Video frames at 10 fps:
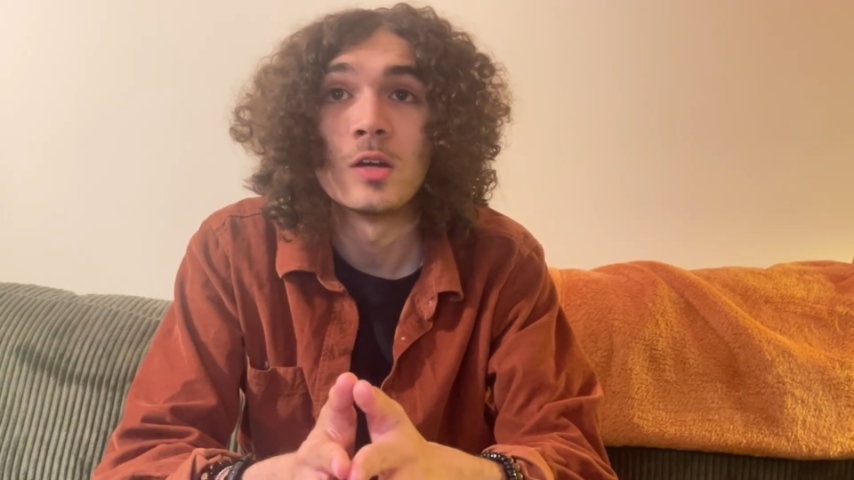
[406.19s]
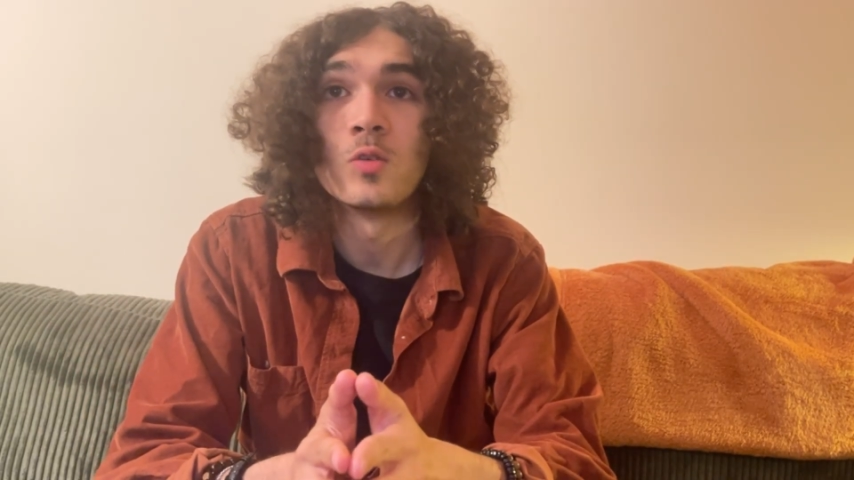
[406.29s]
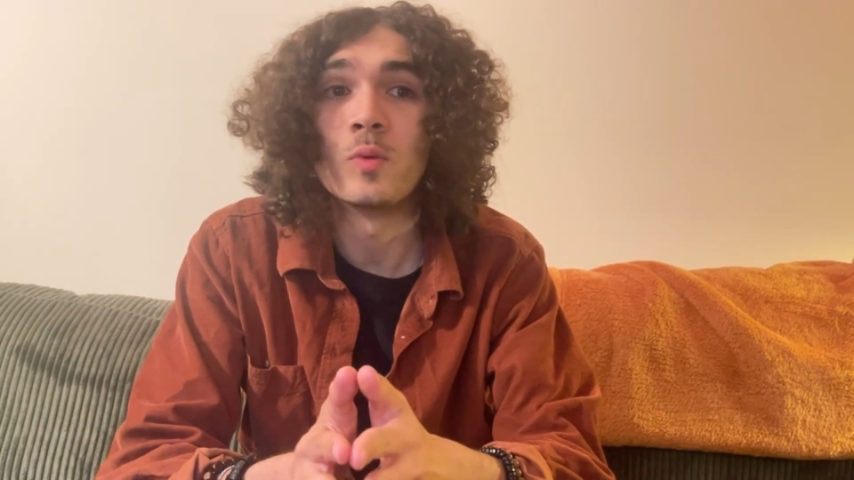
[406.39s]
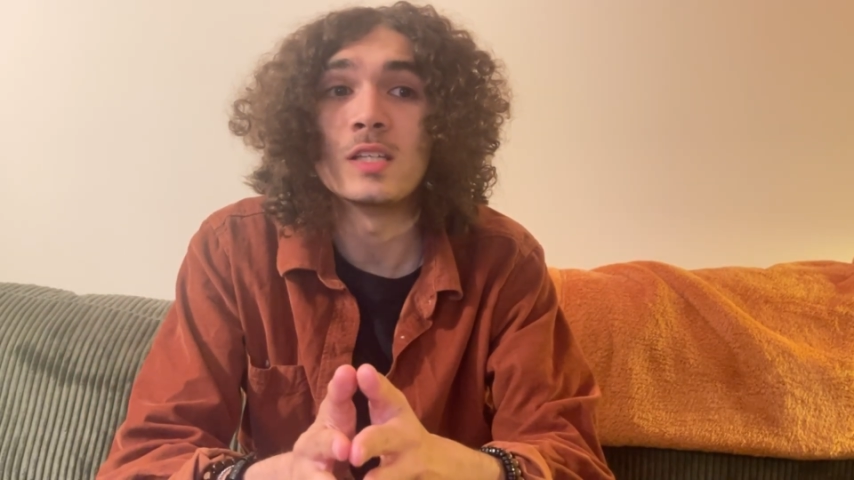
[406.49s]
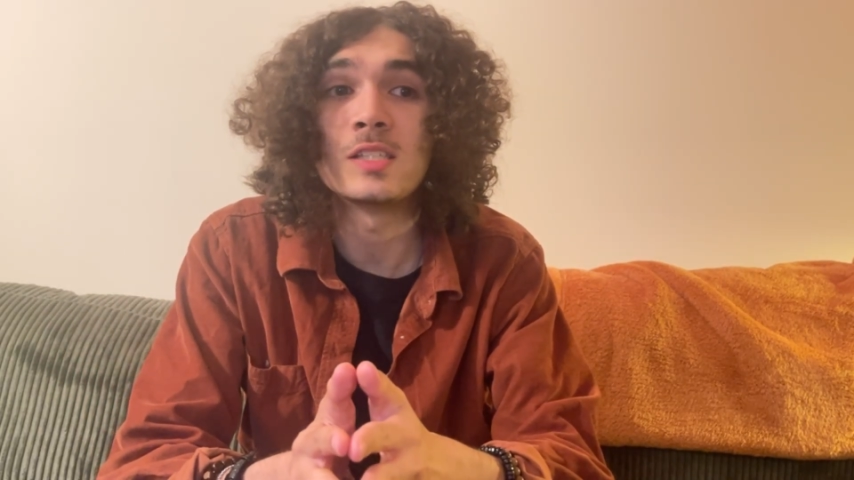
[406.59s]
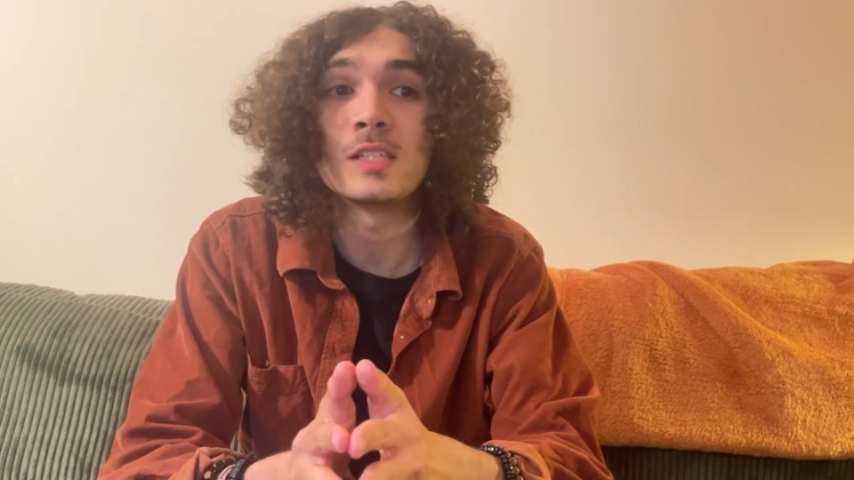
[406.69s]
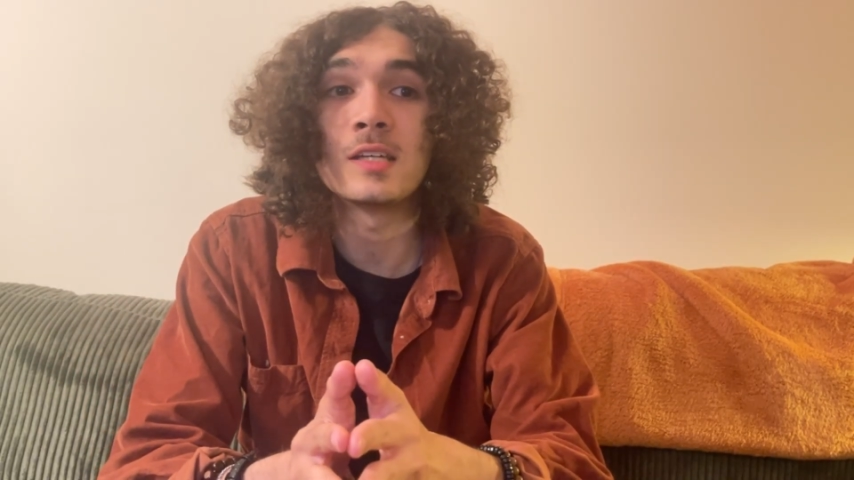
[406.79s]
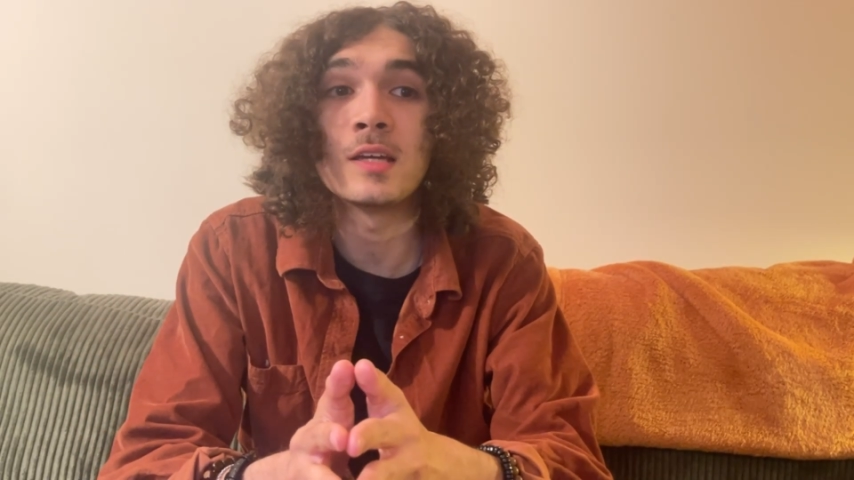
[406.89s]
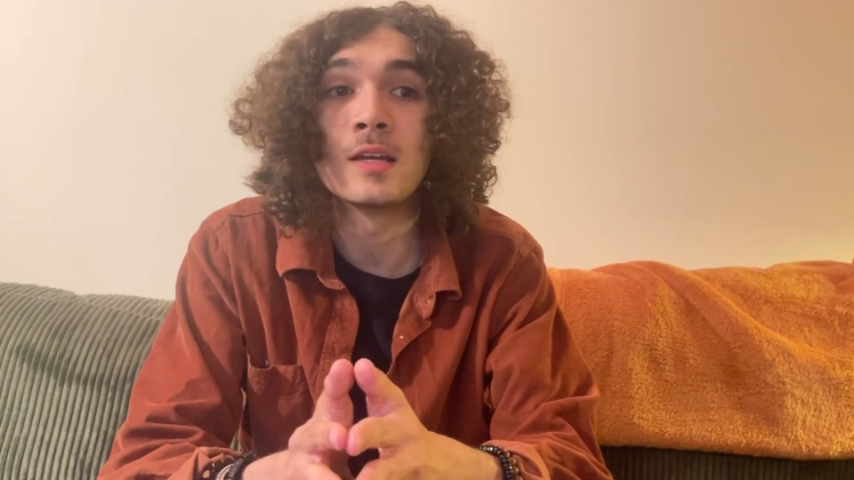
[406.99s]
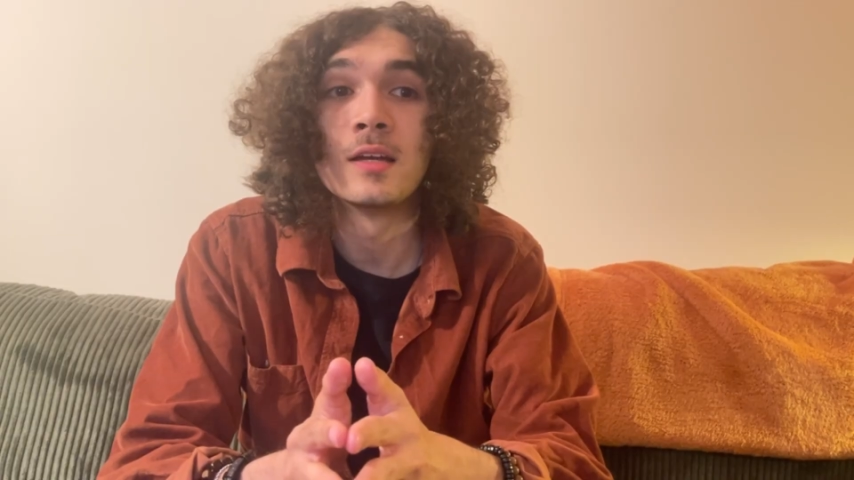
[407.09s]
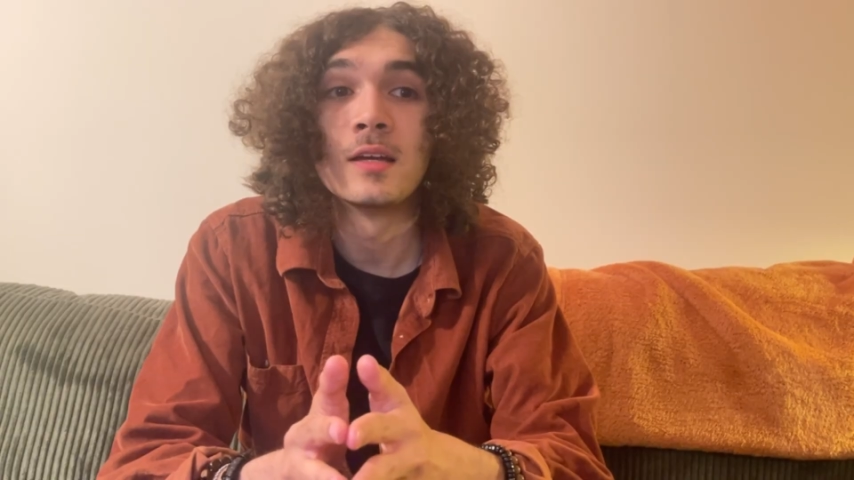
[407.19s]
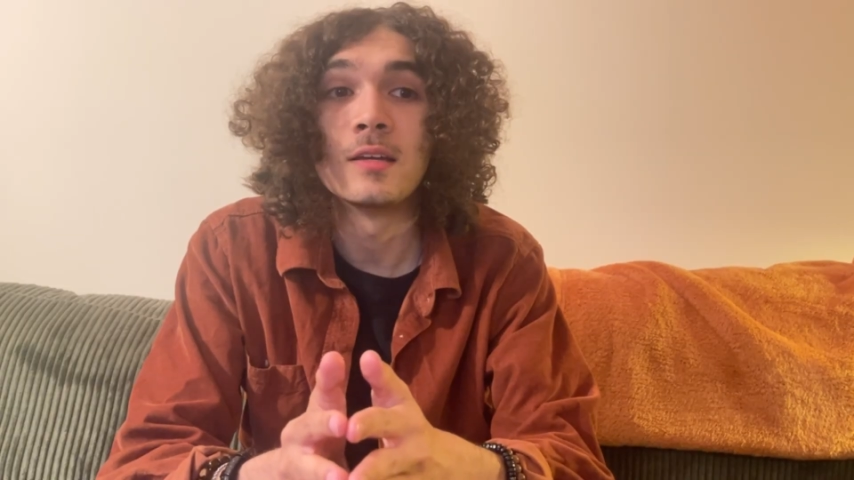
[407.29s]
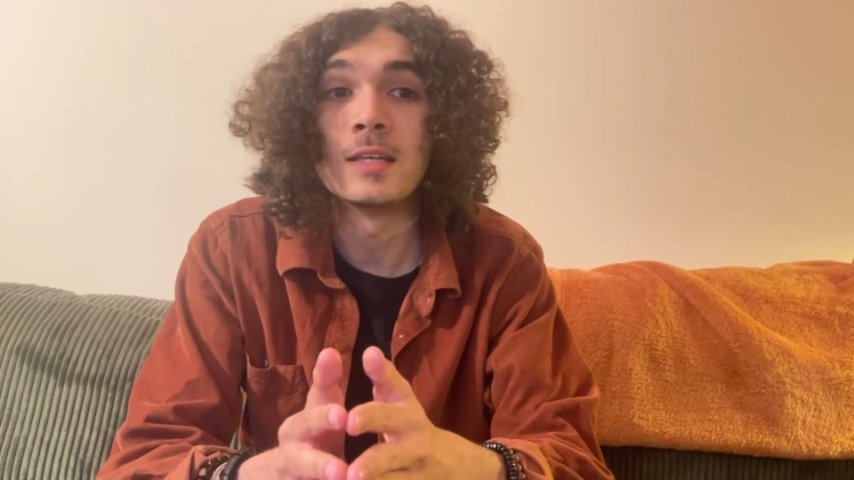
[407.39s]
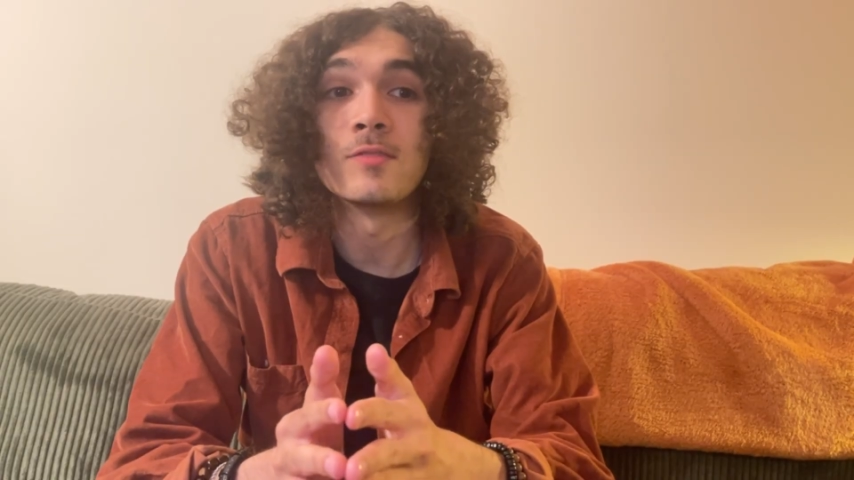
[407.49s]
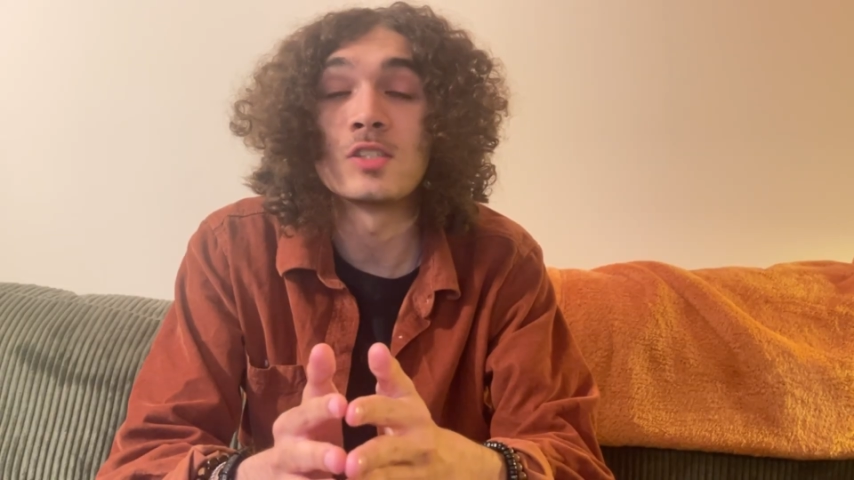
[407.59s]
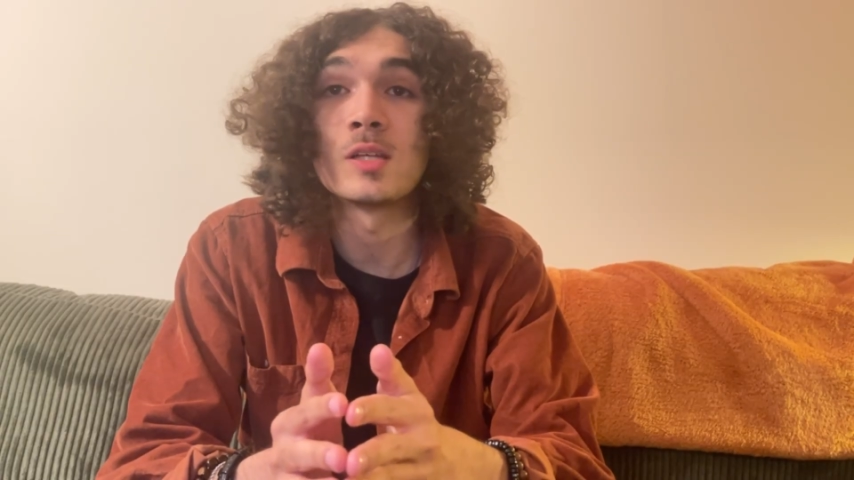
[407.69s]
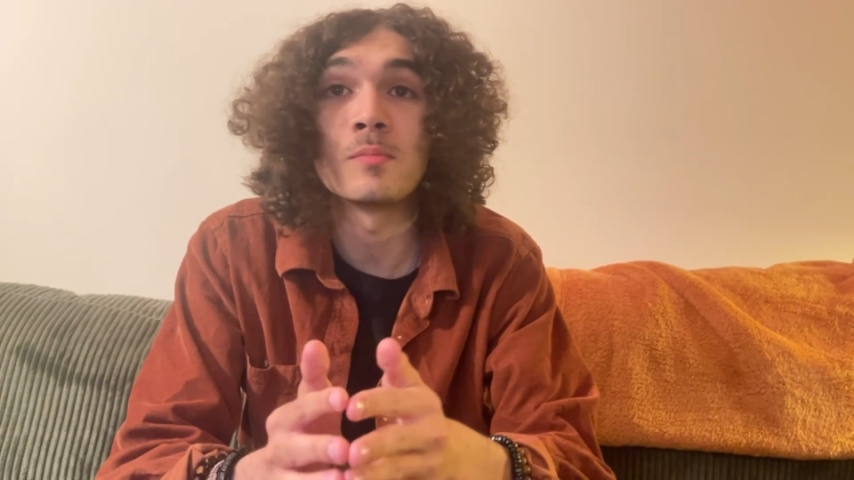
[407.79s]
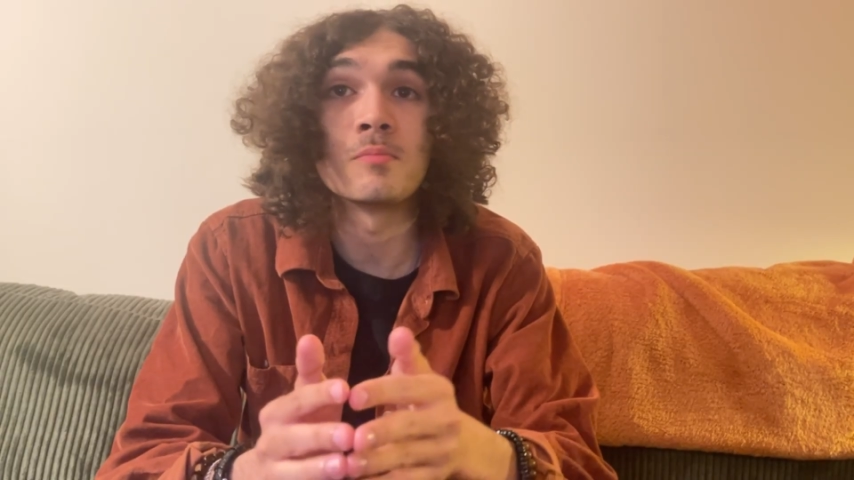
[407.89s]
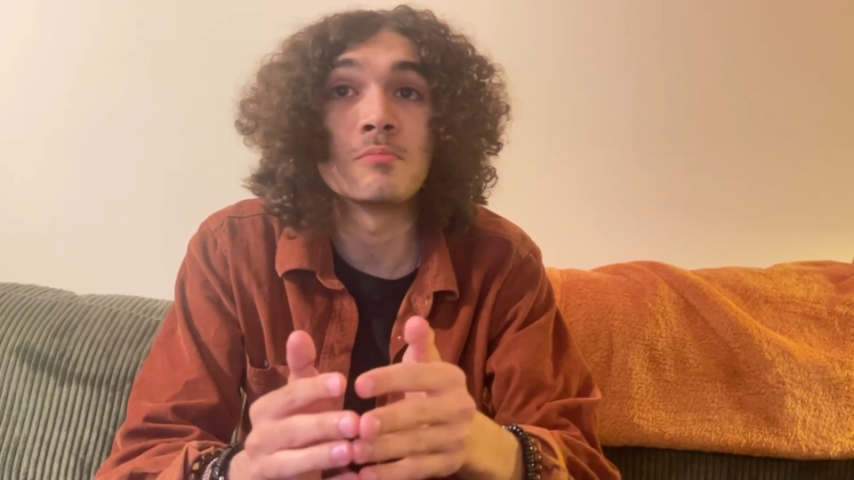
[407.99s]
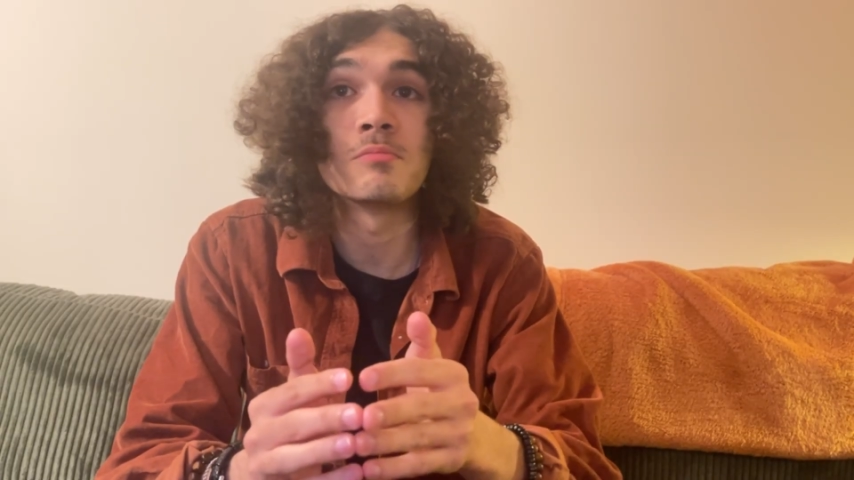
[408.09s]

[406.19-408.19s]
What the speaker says: we see even some